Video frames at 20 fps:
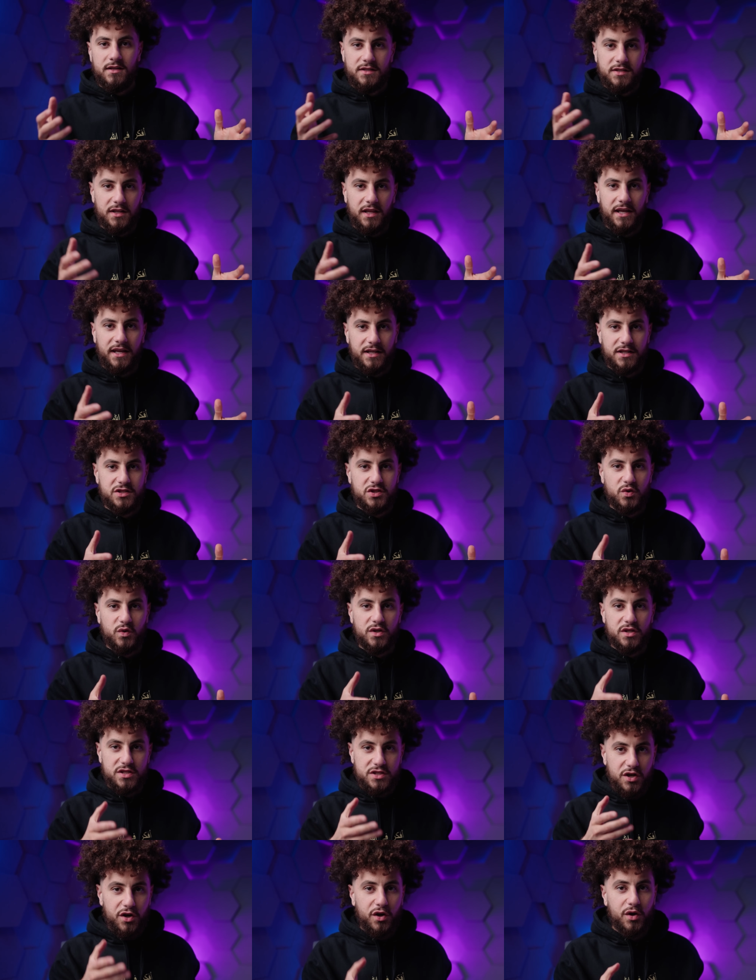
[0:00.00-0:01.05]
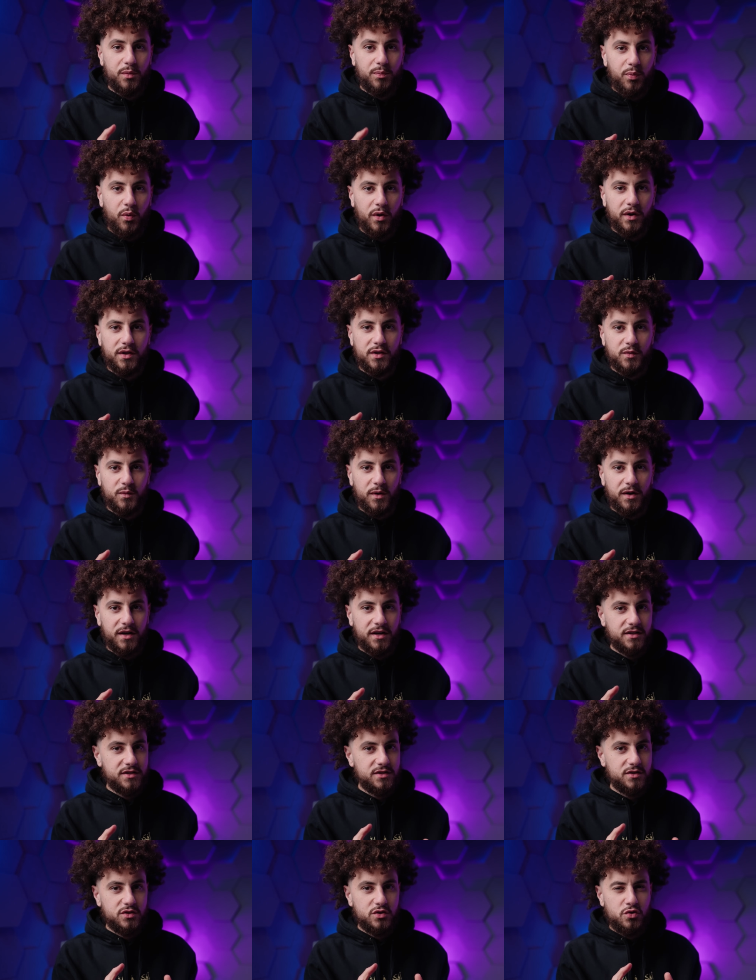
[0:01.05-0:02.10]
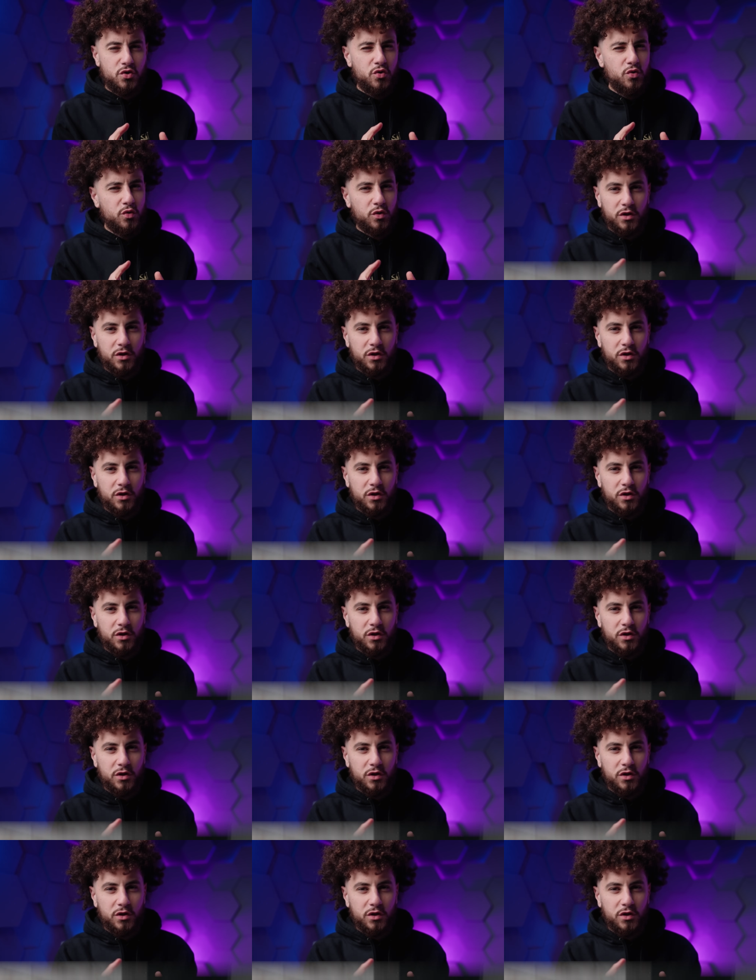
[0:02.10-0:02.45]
until it gets to a certain point where it's too